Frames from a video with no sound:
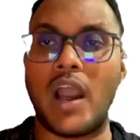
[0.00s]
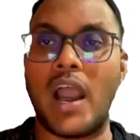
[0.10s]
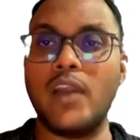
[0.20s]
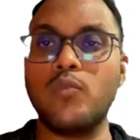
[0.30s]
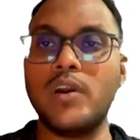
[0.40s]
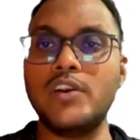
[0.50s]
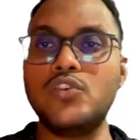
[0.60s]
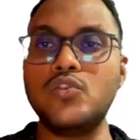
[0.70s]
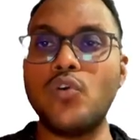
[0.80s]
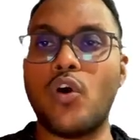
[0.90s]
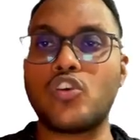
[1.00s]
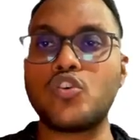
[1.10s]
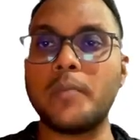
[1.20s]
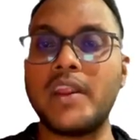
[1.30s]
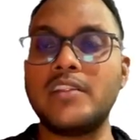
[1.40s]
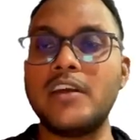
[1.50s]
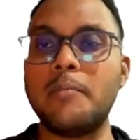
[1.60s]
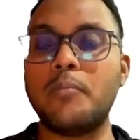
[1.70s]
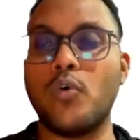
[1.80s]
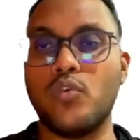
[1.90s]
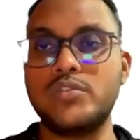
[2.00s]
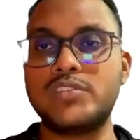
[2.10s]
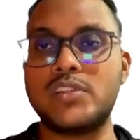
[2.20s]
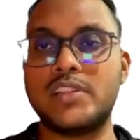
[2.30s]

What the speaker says: I want to automate the post